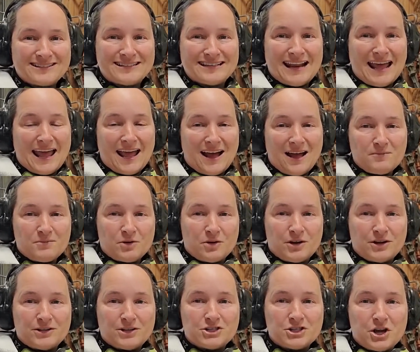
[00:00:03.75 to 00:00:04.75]
Today I'm
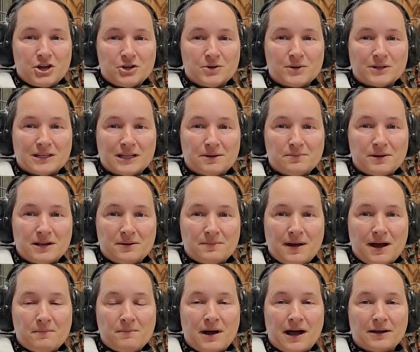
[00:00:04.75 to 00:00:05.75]
going to show you a little bit
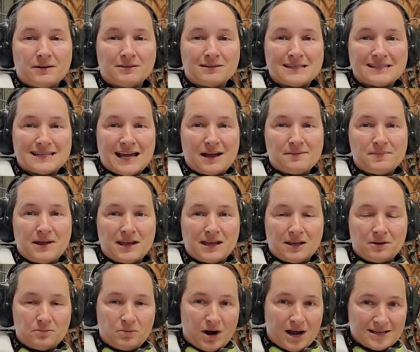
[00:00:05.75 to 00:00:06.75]
about my sign
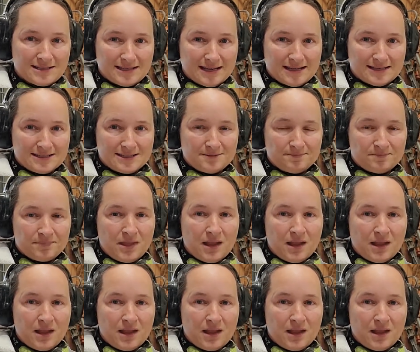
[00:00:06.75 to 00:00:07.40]
making process